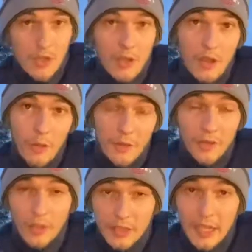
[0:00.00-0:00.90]
I'll be
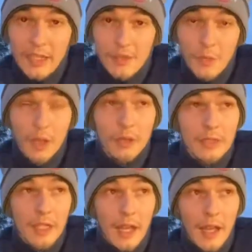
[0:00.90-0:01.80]
vlogging that as well,
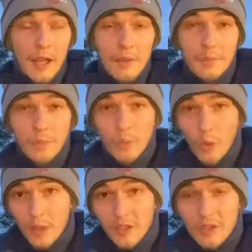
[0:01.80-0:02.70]

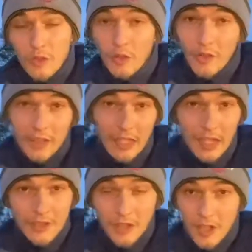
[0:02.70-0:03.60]
what I can score if I can get
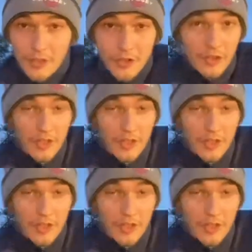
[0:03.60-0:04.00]
under 100,